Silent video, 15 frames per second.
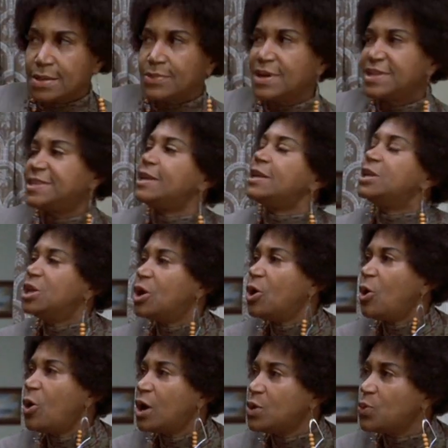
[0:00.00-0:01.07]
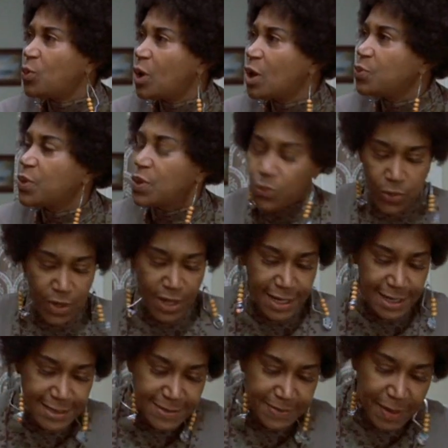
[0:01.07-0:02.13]
What the Lord want with
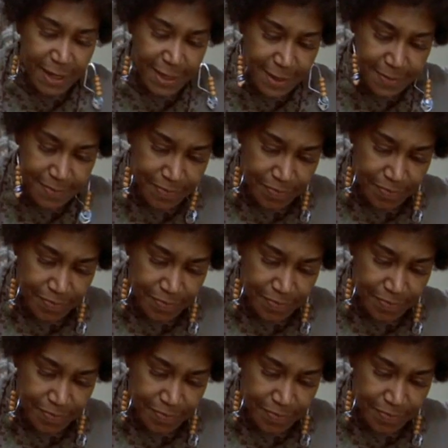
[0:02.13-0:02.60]
Willie's money?